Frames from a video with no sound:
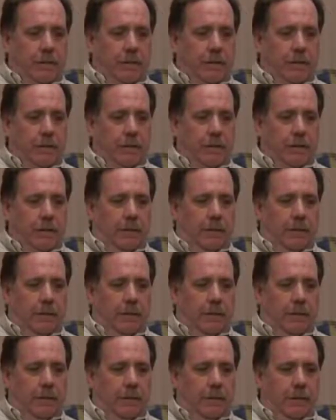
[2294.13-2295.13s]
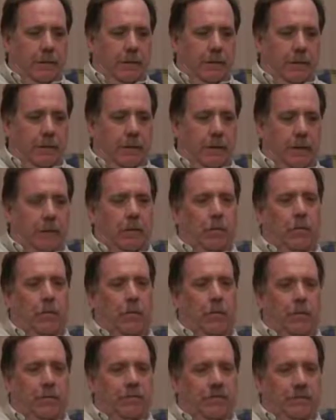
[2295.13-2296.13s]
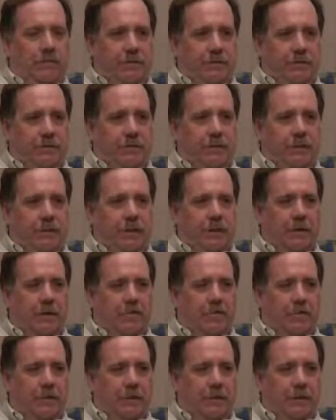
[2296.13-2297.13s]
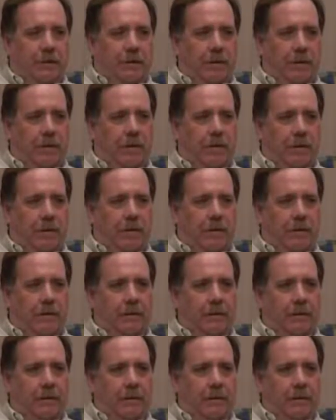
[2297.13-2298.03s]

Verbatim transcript: But, um, you know, once I started getting